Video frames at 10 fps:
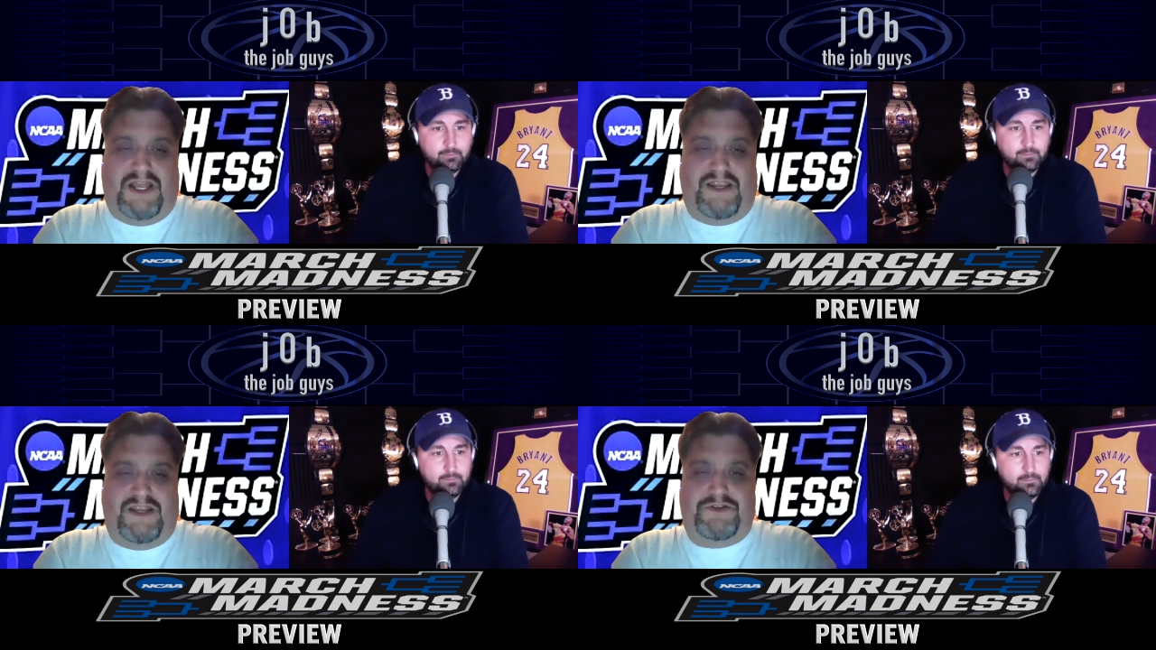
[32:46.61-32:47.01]

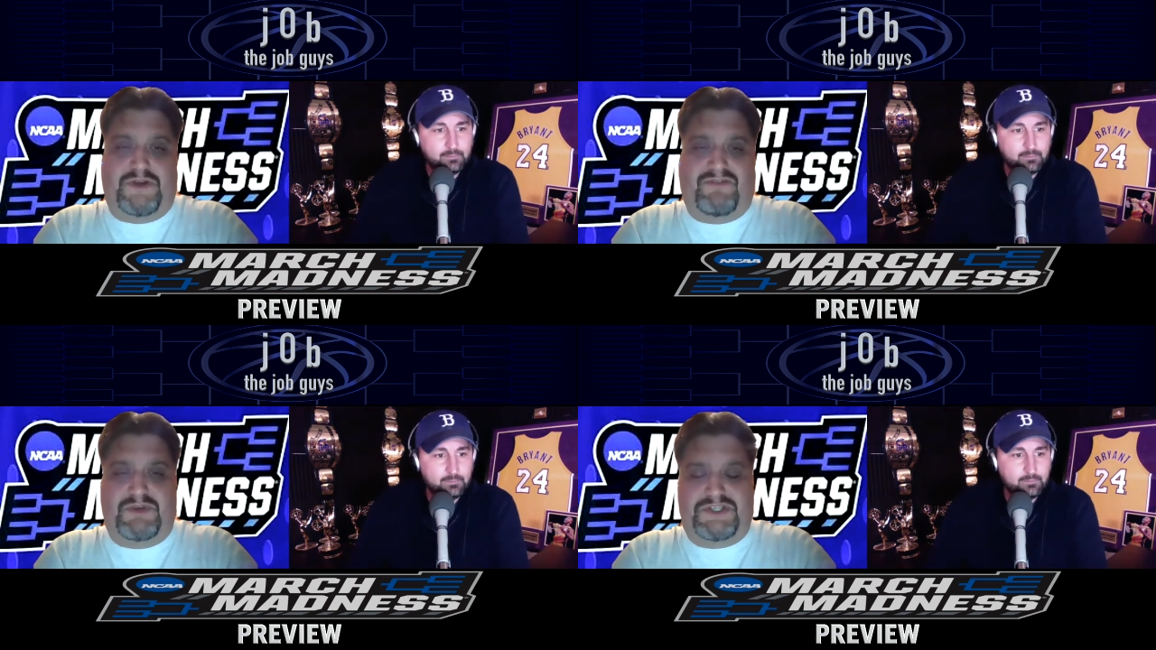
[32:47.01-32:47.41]
Speaker 1: I do
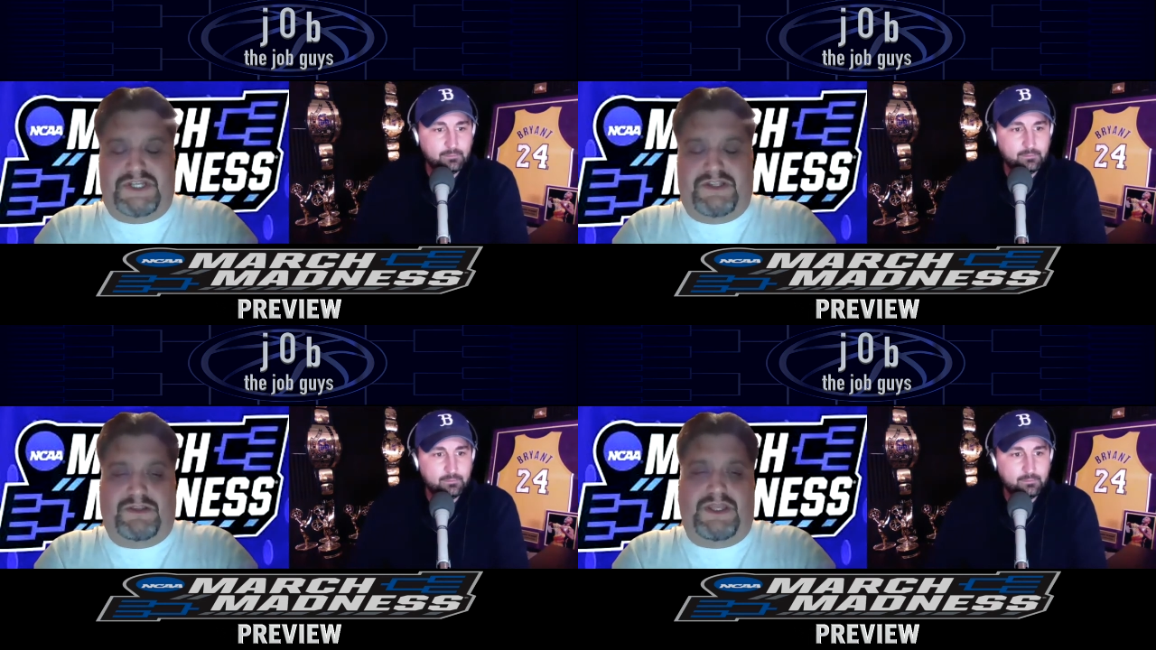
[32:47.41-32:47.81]
have
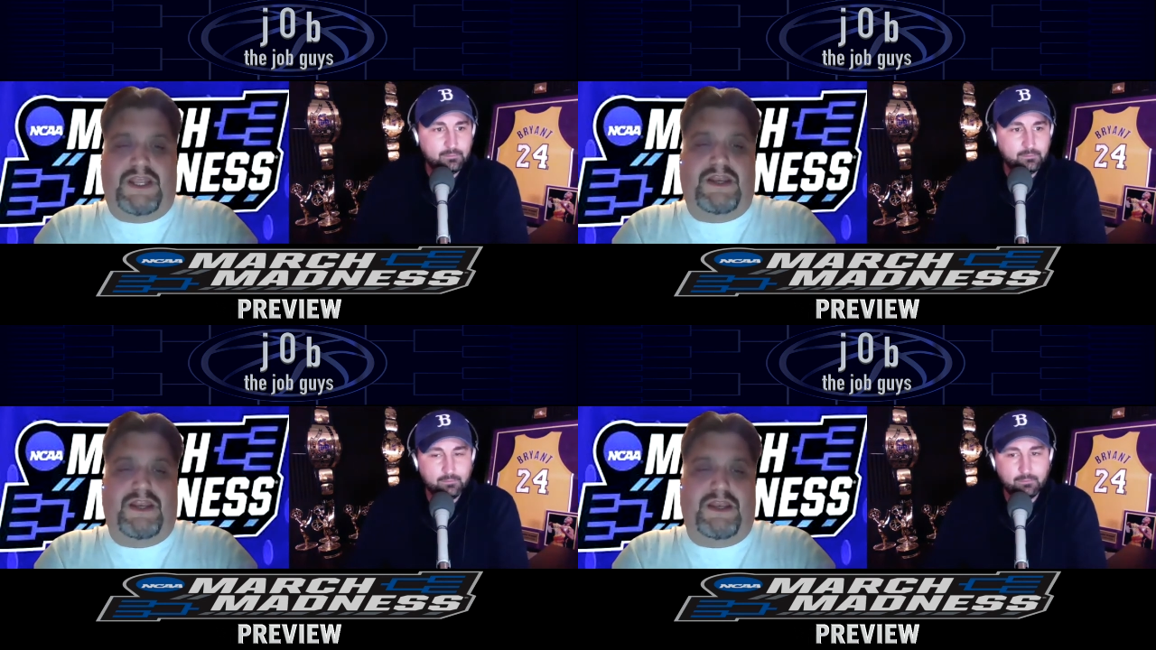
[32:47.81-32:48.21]
Michigan in the
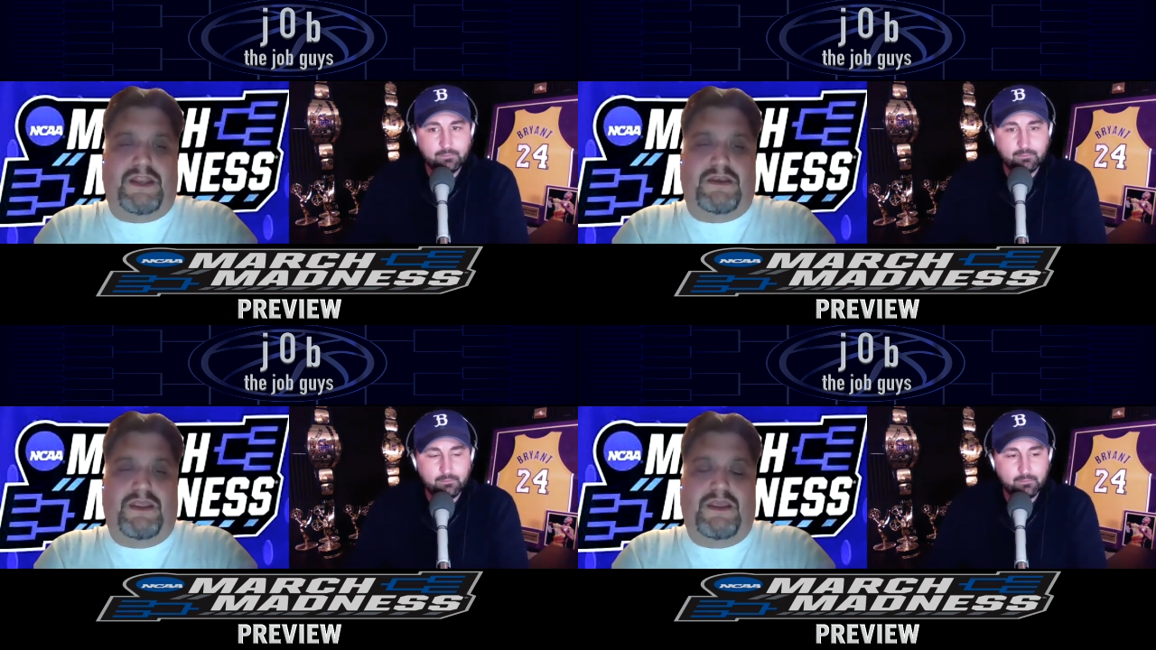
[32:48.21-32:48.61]
Elite 8, and
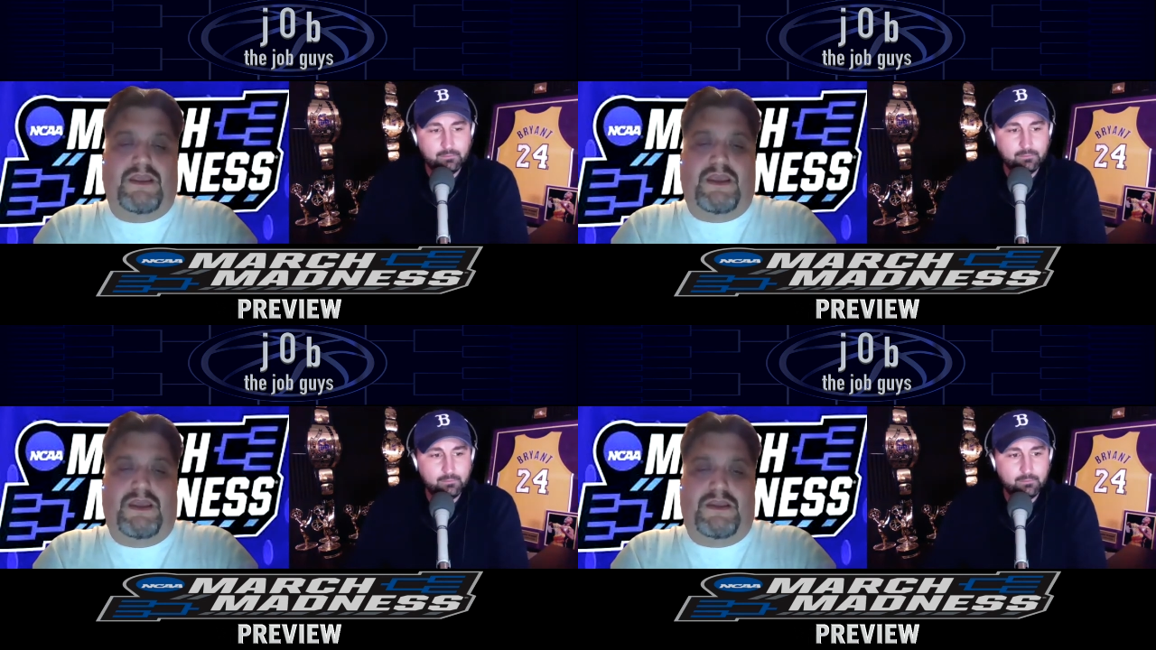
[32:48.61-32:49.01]

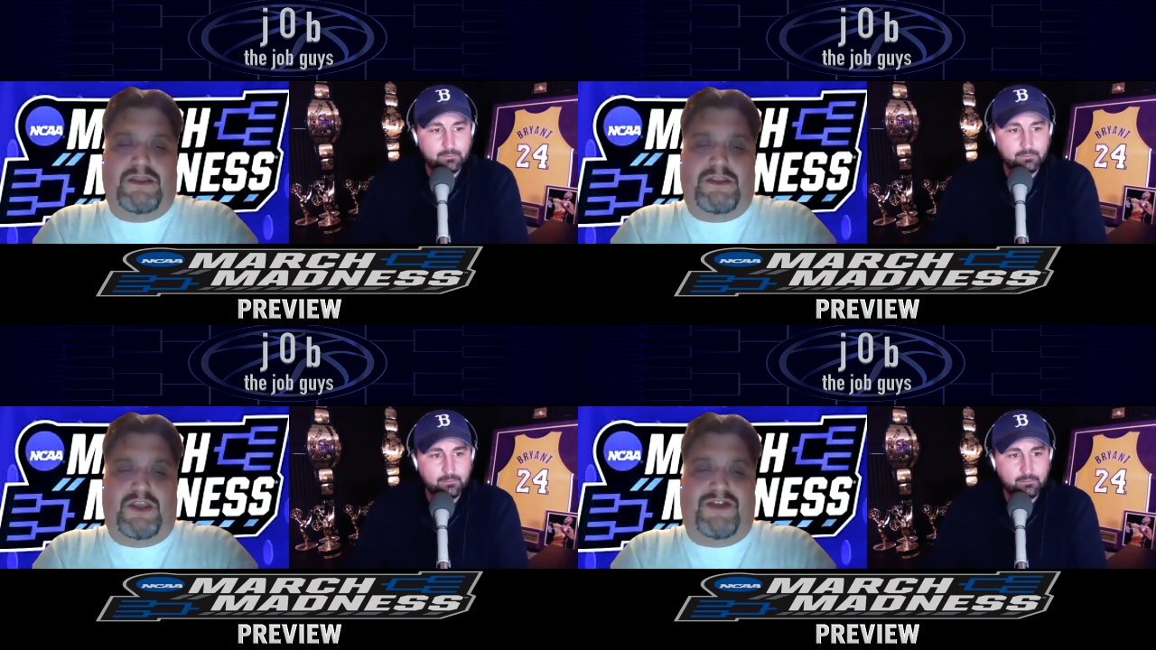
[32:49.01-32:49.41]

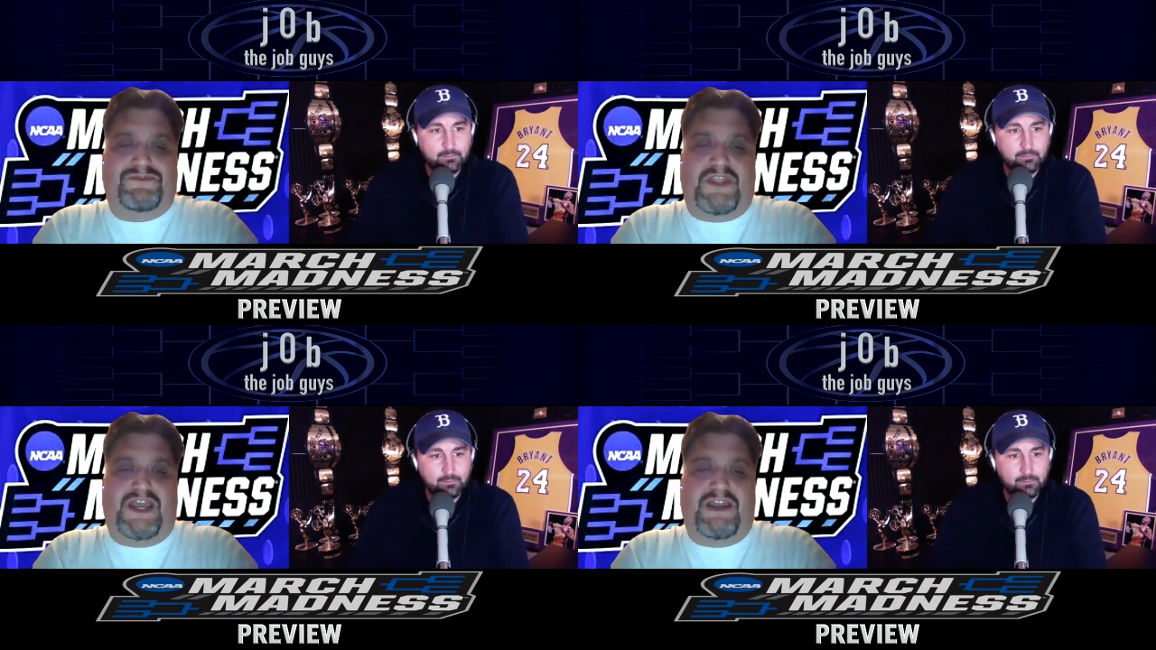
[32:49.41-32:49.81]

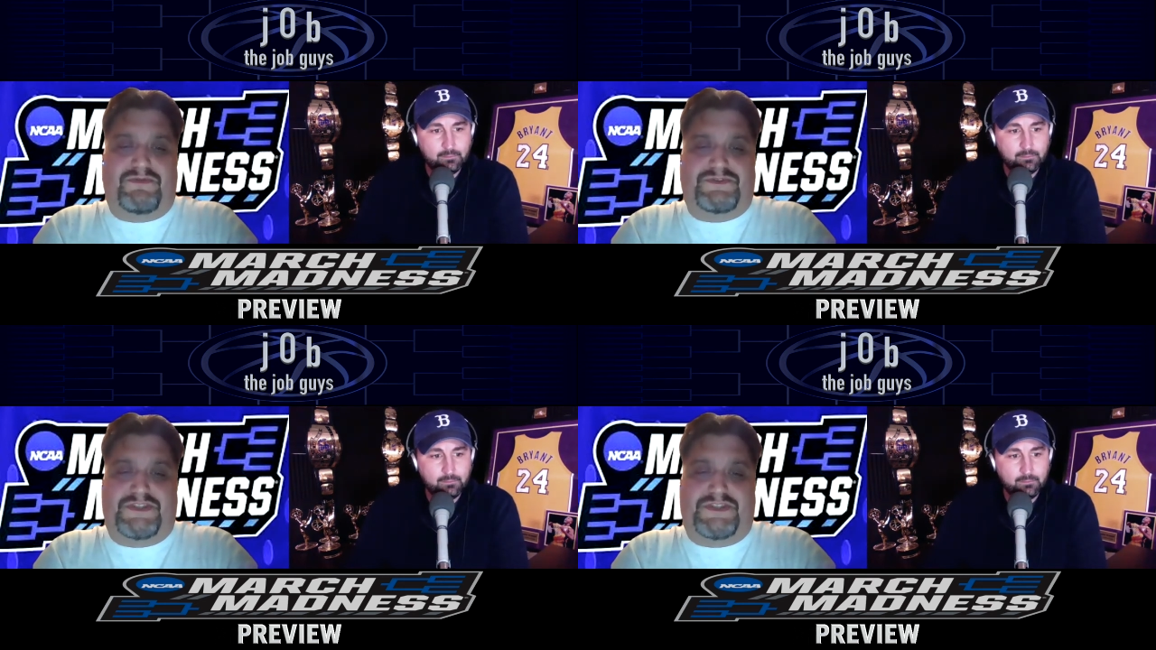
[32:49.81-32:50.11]
then I have